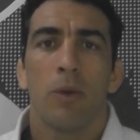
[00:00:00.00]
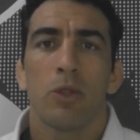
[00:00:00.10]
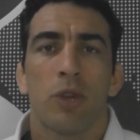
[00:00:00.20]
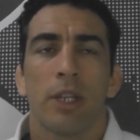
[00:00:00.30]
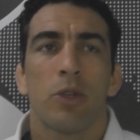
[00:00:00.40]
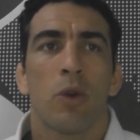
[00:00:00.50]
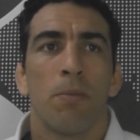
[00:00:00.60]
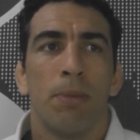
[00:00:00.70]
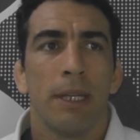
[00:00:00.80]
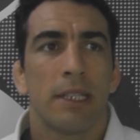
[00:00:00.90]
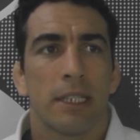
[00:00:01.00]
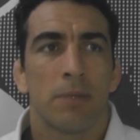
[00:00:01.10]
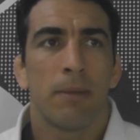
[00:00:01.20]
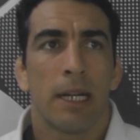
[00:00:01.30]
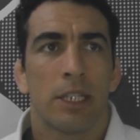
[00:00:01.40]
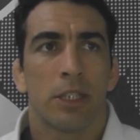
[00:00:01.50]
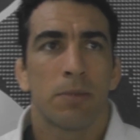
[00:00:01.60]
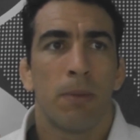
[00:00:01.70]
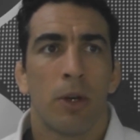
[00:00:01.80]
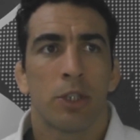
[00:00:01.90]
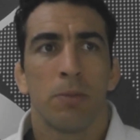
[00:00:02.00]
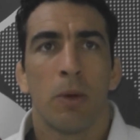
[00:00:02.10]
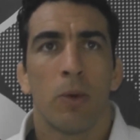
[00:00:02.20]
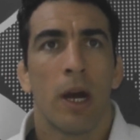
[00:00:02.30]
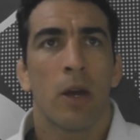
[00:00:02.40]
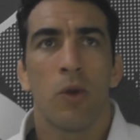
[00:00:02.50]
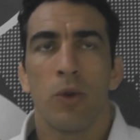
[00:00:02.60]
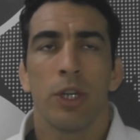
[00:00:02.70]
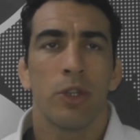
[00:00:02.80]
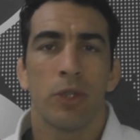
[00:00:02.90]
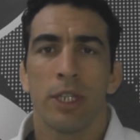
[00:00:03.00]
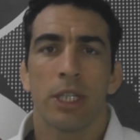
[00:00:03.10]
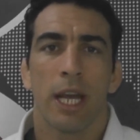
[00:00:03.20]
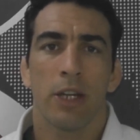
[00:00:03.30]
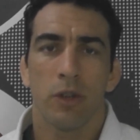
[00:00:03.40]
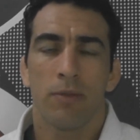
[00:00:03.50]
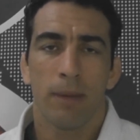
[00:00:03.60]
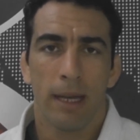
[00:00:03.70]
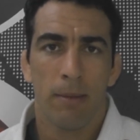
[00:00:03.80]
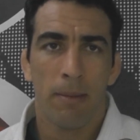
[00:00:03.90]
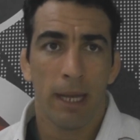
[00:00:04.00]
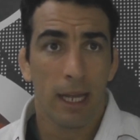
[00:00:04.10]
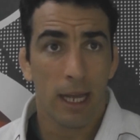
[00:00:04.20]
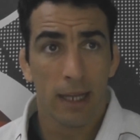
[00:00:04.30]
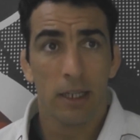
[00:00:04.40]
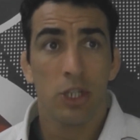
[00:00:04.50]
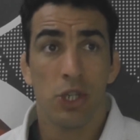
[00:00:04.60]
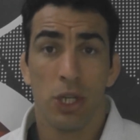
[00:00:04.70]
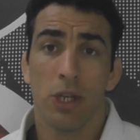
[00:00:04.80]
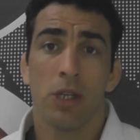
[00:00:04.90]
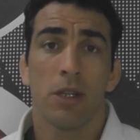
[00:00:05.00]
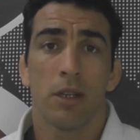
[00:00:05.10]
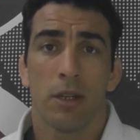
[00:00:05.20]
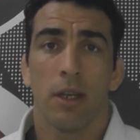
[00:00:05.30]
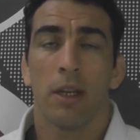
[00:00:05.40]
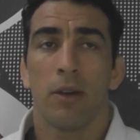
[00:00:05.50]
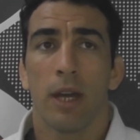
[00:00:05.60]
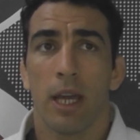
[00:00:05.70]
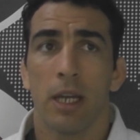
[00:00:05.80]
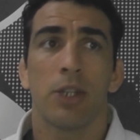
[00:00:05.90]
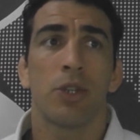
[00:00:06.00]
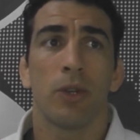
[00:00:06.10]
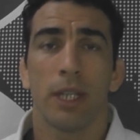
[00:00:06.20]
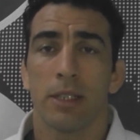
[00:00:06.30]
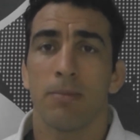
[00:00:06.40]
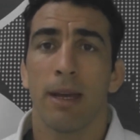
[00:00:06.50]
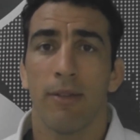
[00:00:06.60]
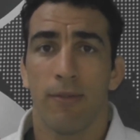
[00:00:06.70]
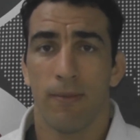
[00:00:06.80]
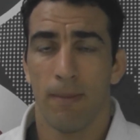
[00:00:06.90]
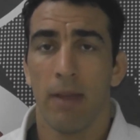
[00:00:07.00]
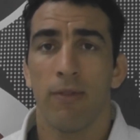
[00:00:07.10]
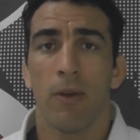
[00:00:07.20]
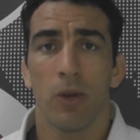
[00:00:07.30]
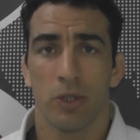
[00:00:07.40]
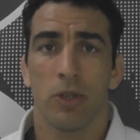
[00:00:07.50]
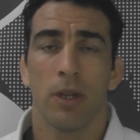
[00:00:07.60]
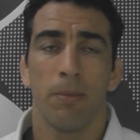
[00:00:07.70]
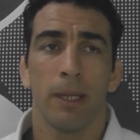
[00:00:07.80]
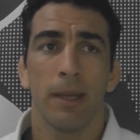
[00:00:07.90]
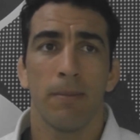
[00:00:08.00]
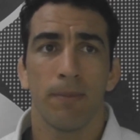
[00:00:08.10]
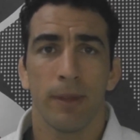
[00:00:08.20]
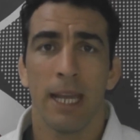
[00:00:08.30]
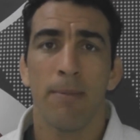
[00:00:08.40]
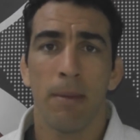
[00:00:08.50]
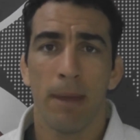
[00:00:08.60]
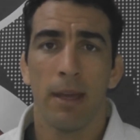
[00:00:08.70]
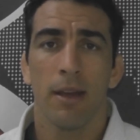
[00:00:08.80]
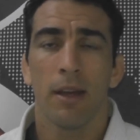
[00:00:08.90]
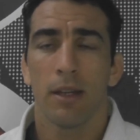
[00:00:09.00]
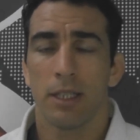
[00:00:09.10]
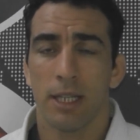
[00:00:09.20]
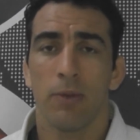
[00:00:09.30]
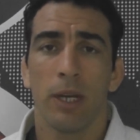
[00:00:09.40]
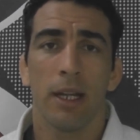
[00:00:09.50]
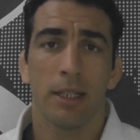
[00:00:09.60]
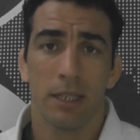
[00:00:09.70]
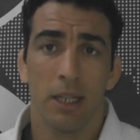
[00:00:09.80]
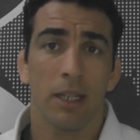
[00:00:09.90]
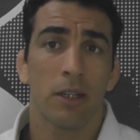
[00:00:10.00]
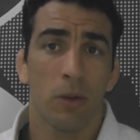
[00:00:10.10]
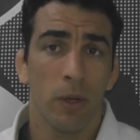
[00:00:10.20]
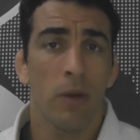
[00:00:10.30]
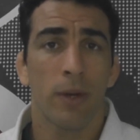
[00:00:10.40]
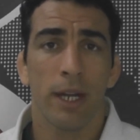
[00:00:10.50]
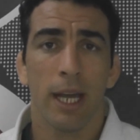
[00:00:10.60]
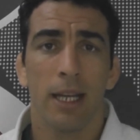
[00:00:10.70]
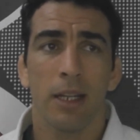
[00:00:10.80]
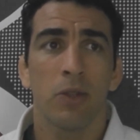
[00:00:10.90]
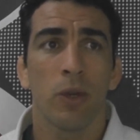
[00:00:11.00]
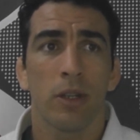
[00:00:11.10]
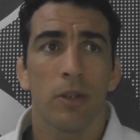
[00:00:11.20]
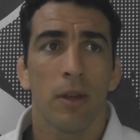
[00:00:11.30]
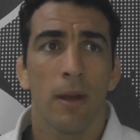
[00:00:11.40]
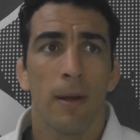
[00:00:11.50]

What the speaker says: I will try to compete as much as possible according to the schedule of my MMA. At this year, you know, I can assure that's my main focus is going to be the MMA. It's a thing that I really want to get into it,